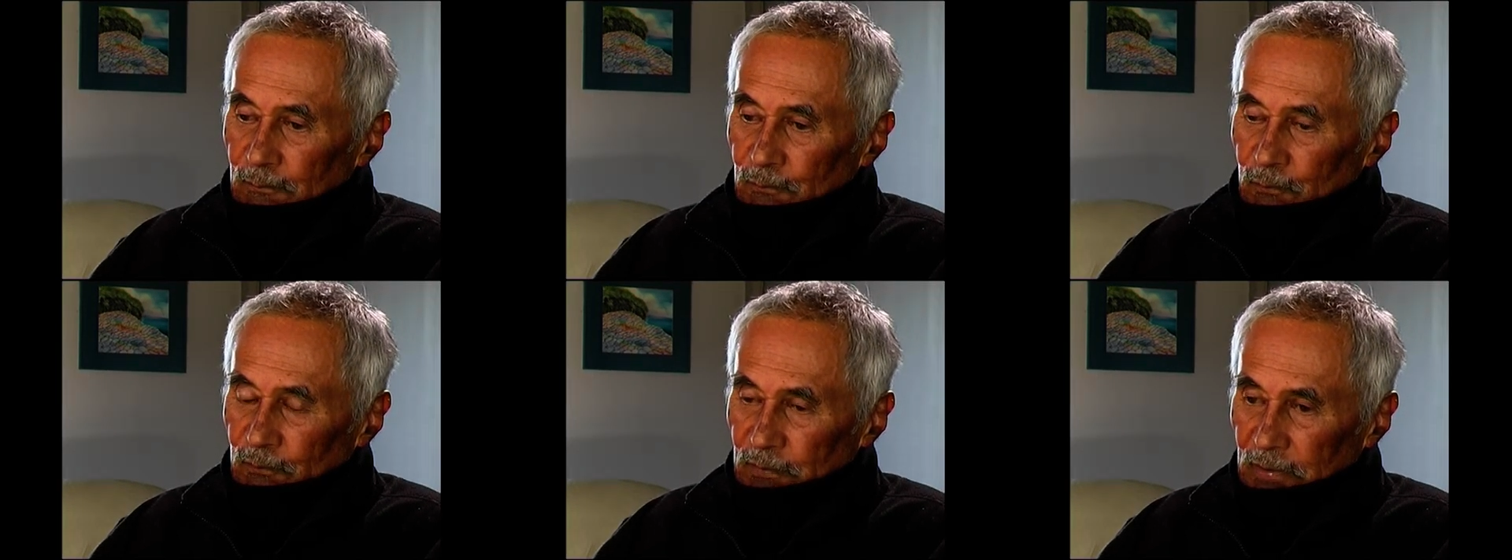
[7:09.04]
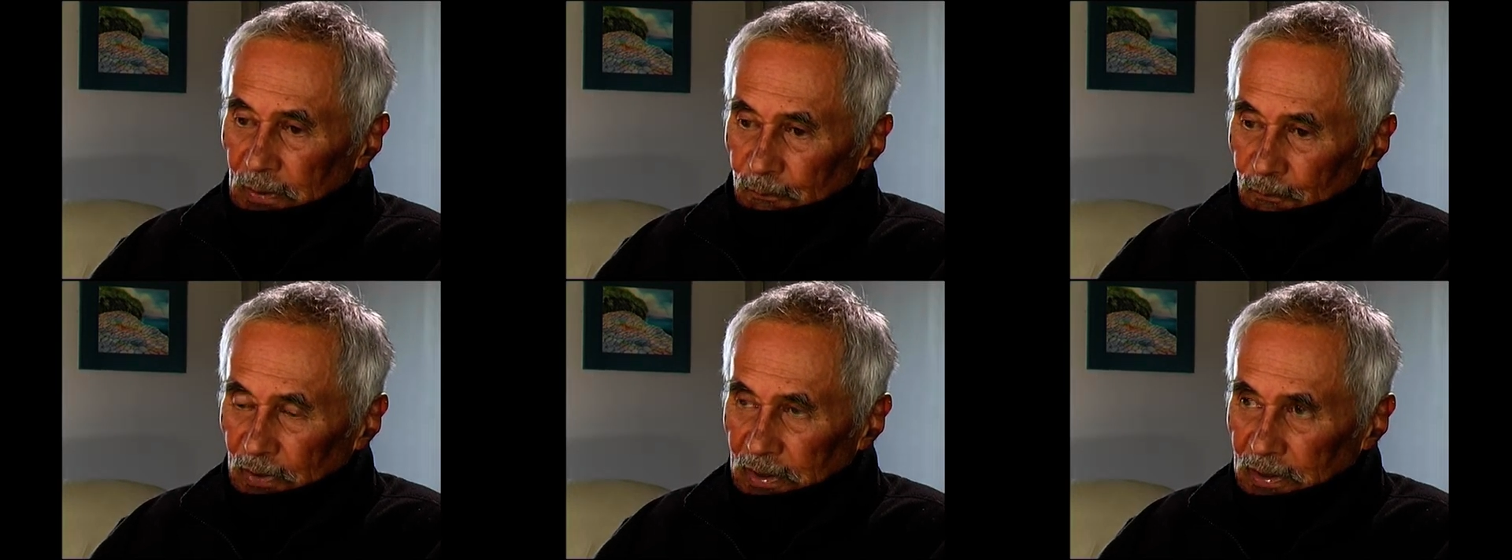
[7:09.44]

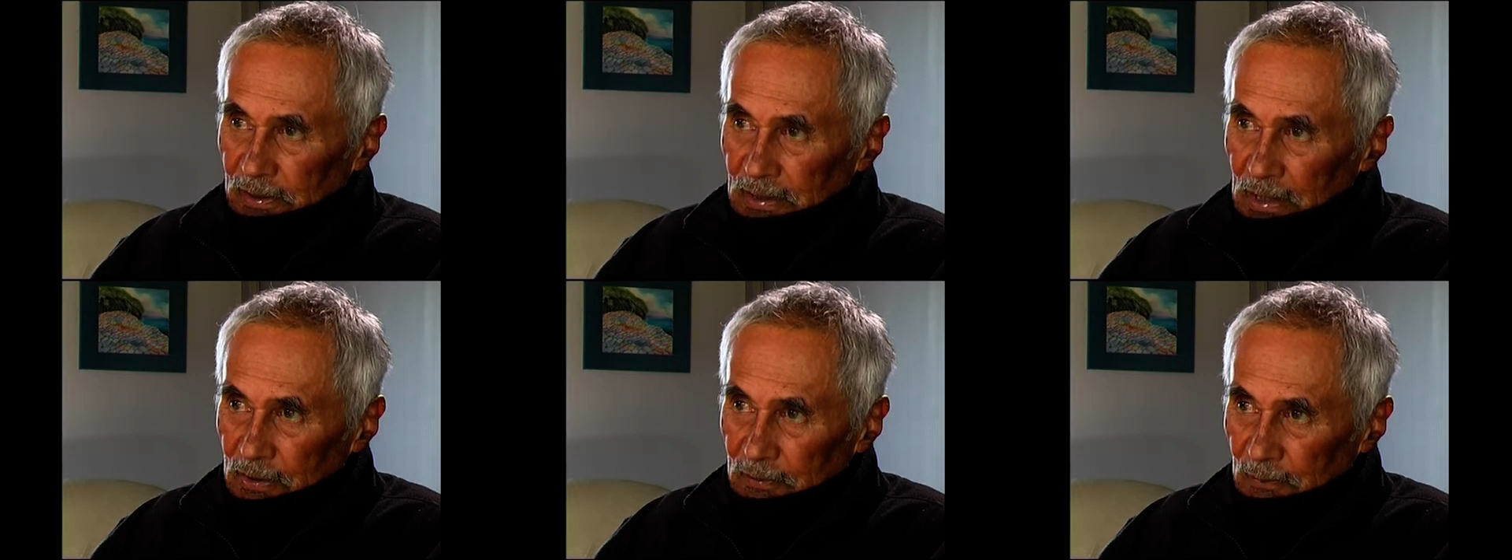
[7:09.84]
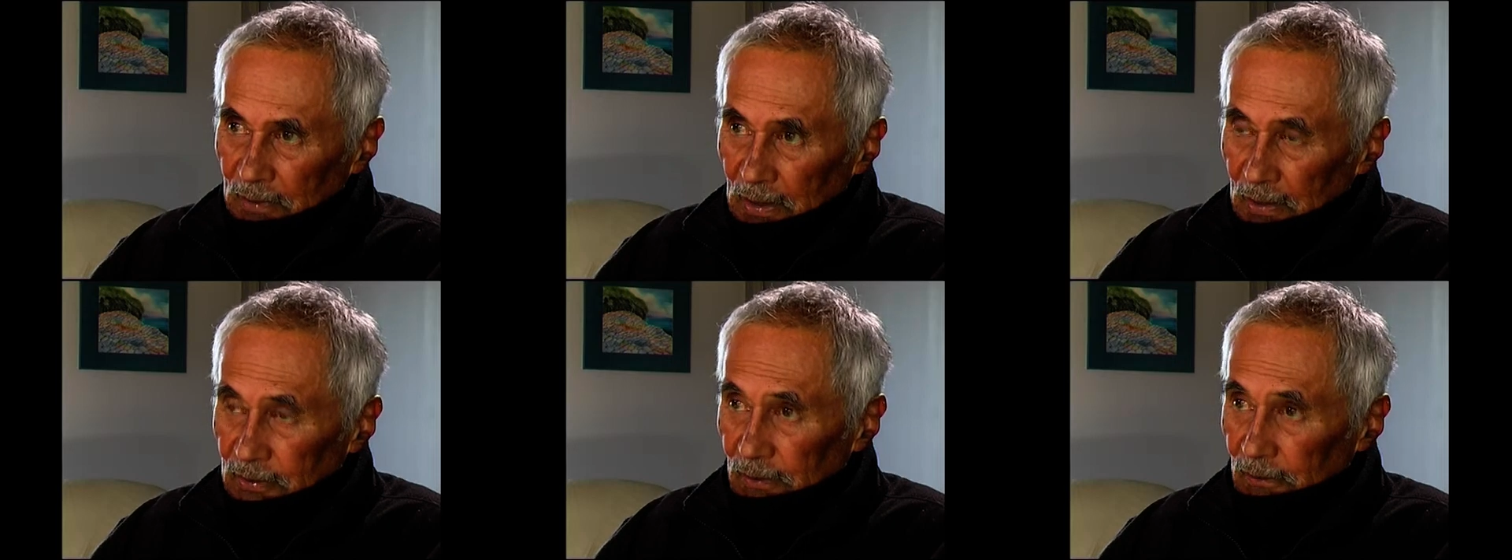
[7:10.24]
Then we could go
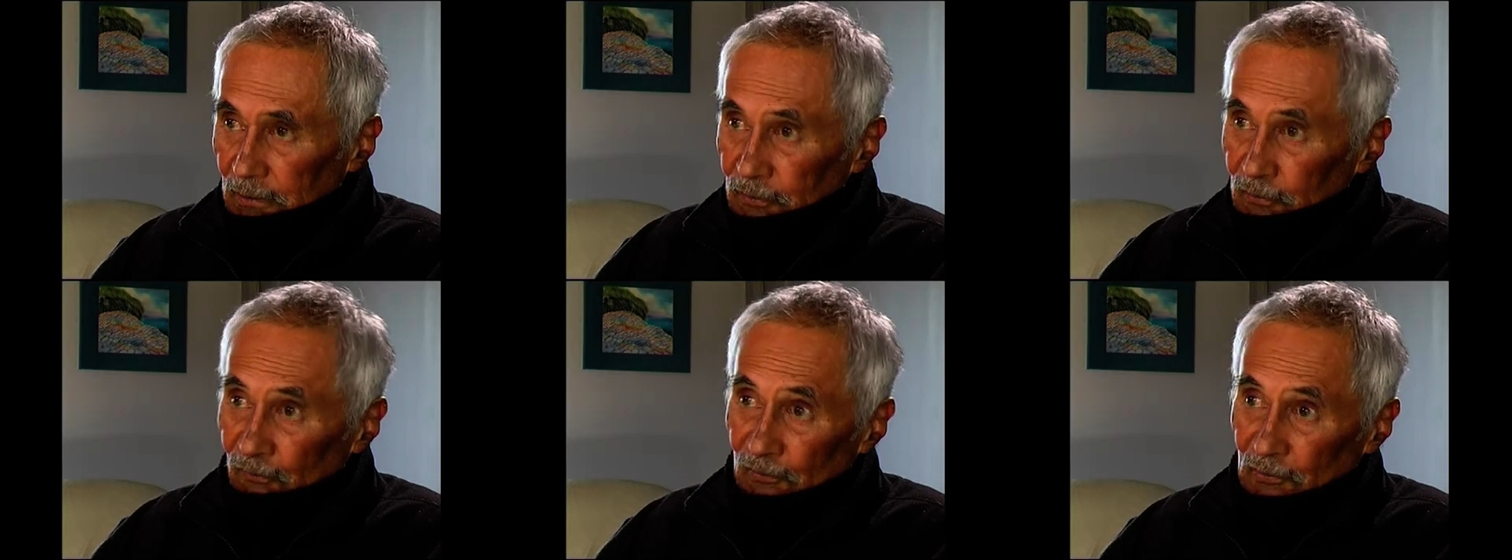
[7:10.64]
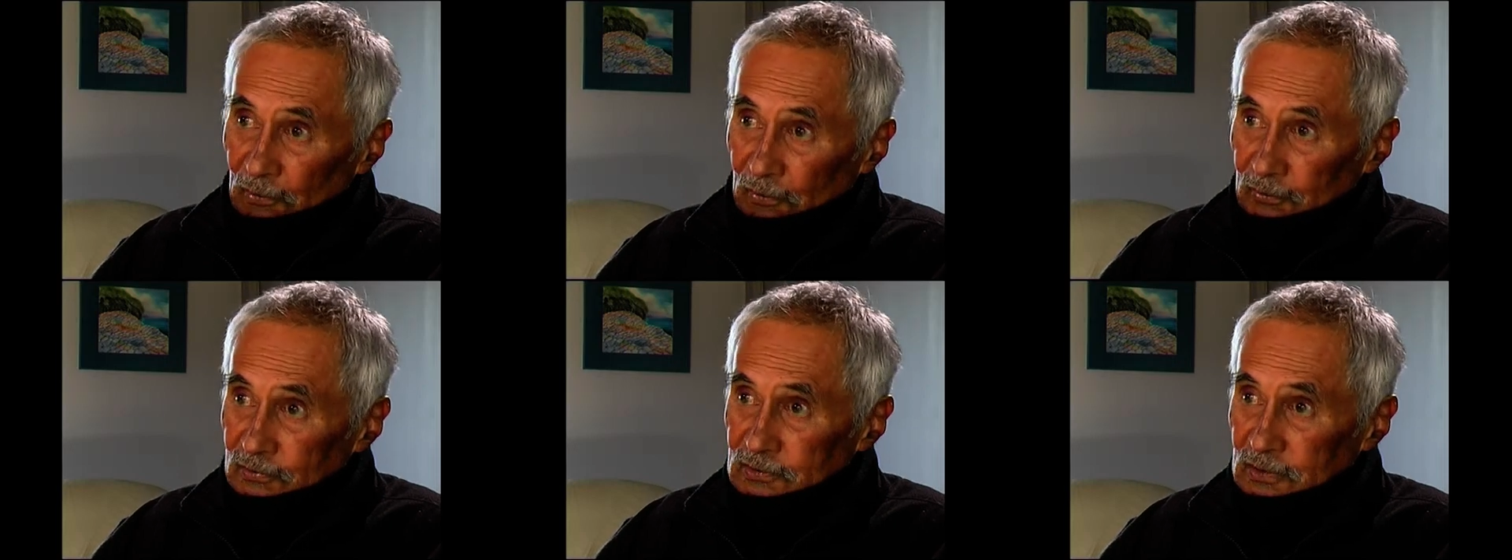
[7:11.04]
into
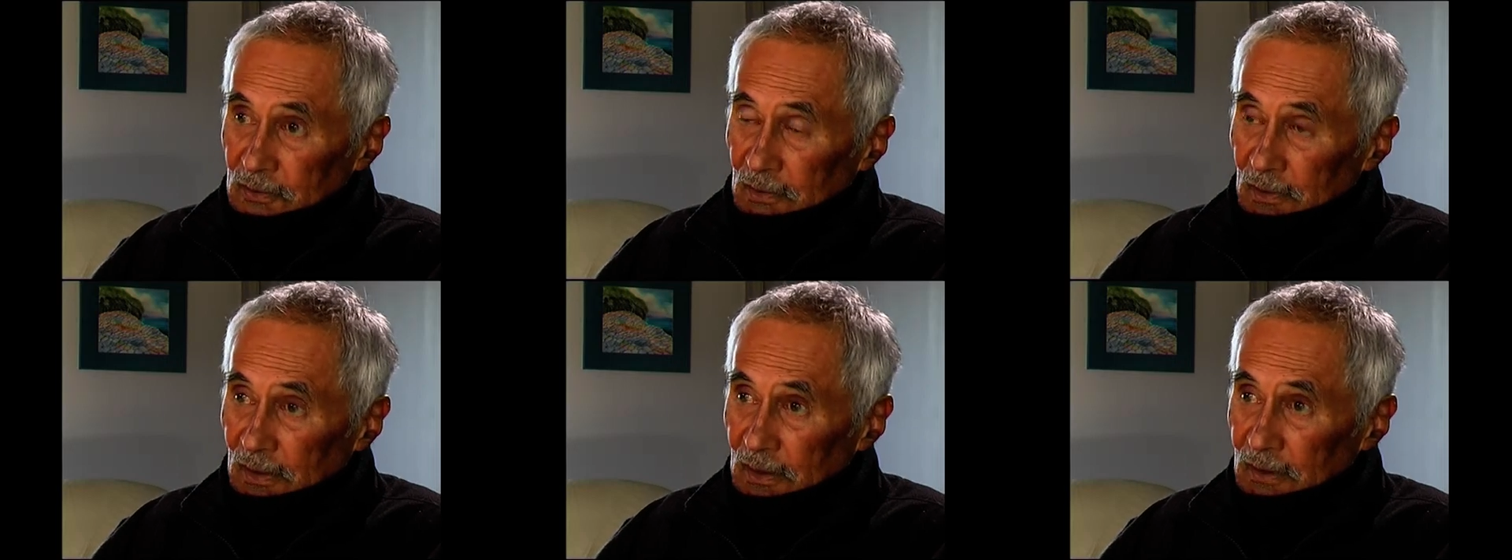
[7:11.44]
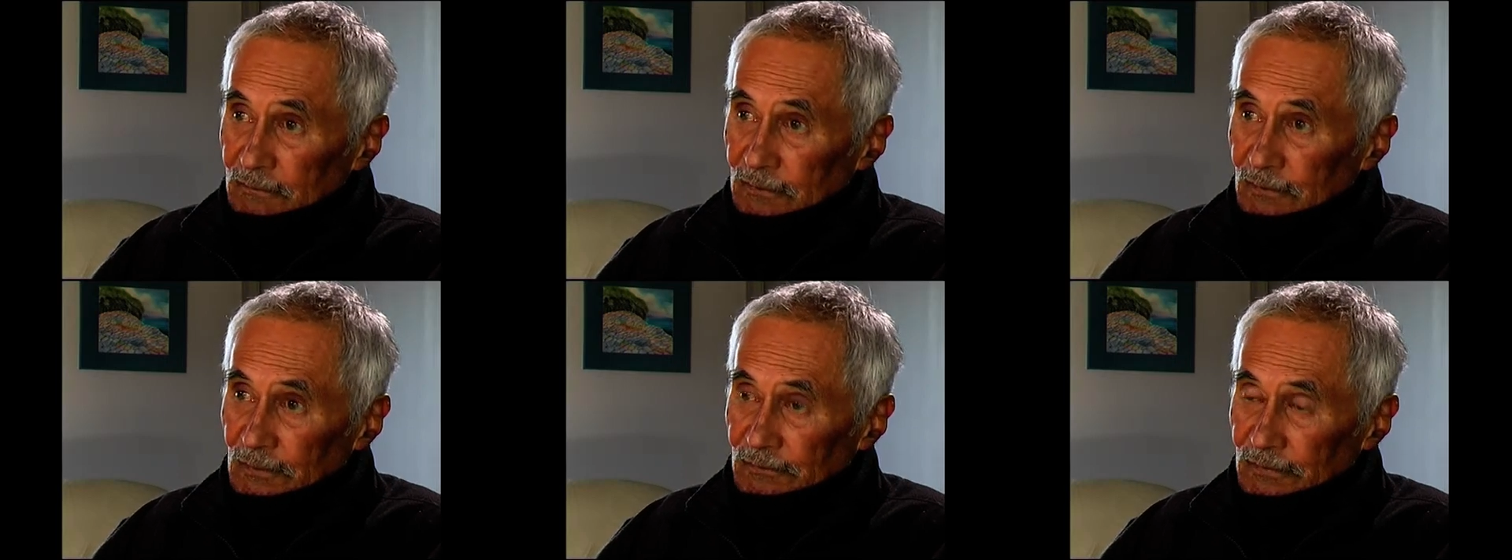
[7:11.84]
Florence on
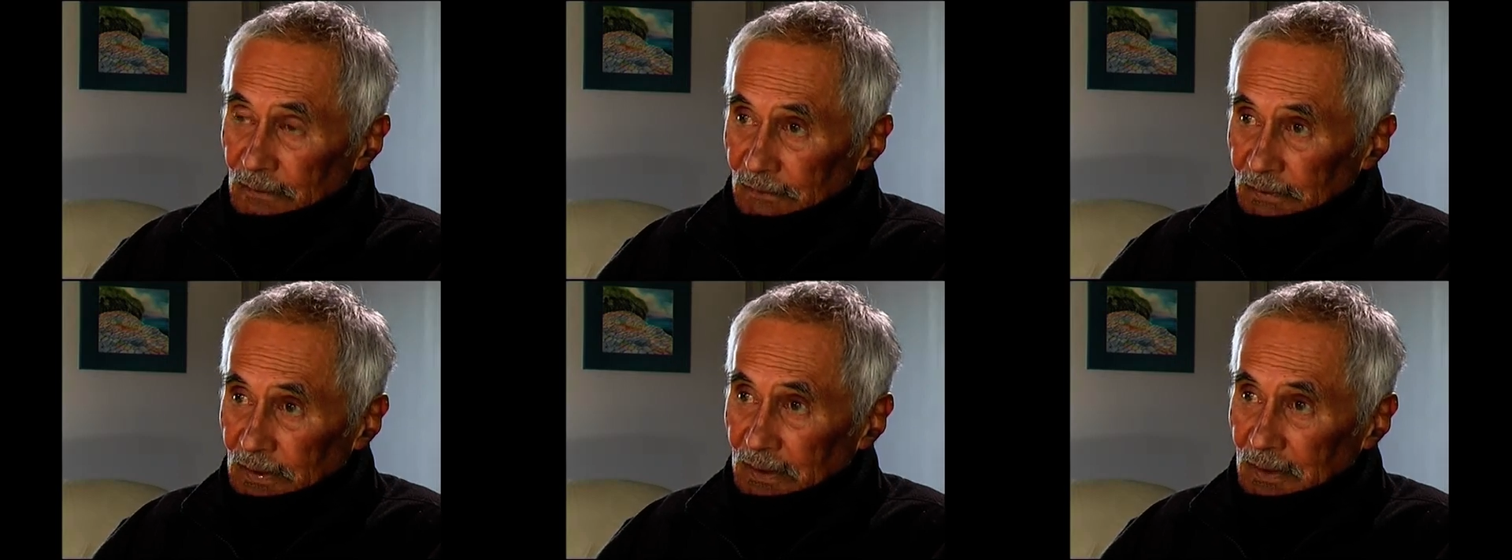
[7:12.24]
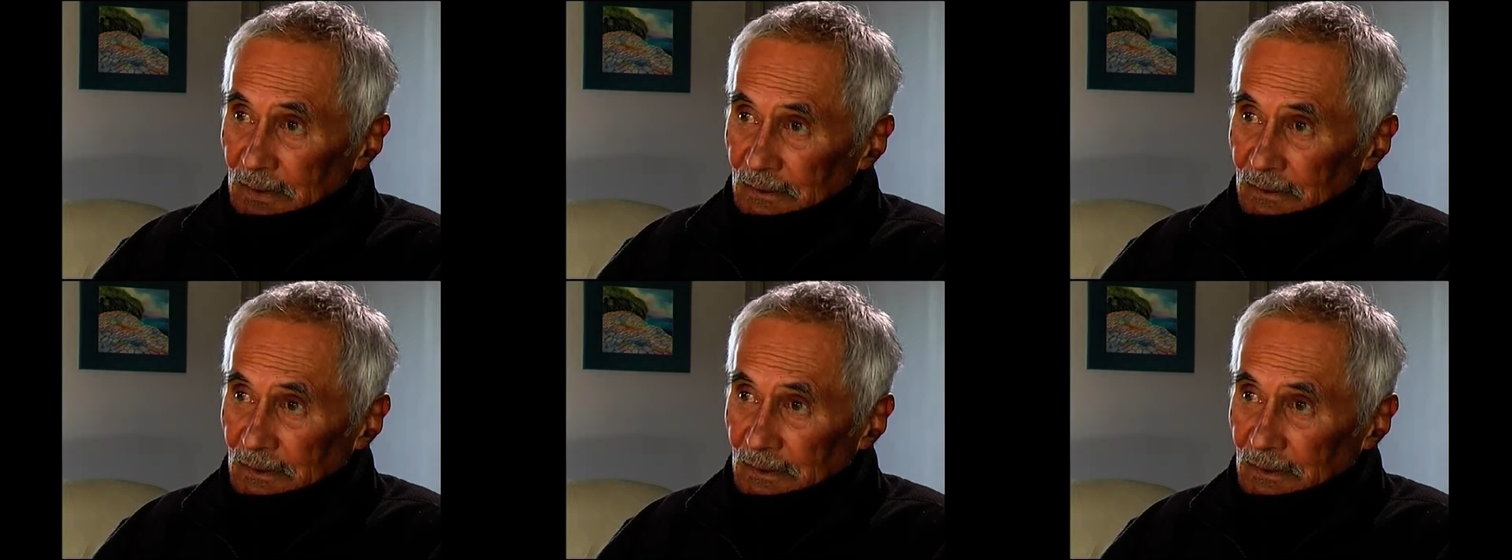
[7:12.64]
leave from there,